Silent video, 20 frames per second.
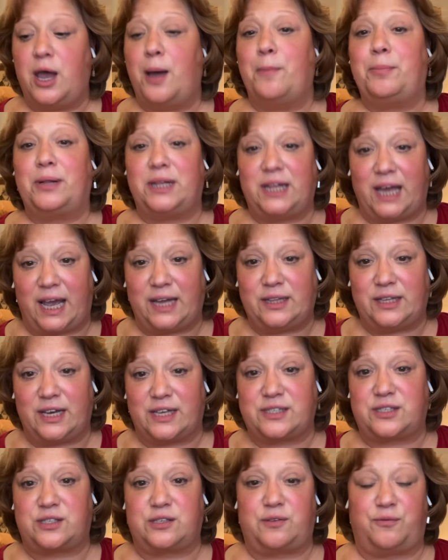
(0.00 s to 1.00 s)

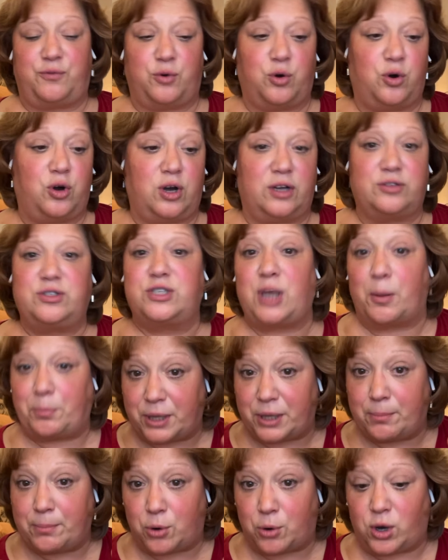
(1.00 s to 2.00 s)
playlist for
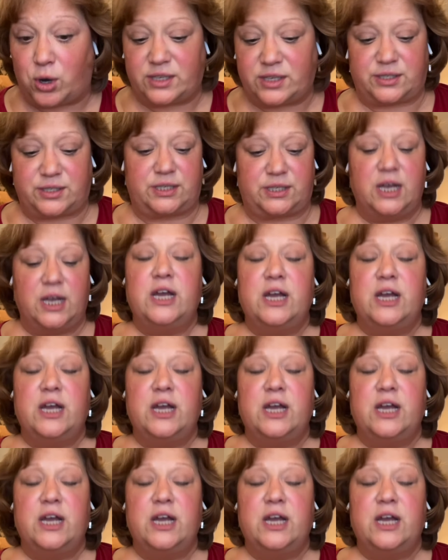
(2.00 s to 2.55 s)
Dumpling Boss,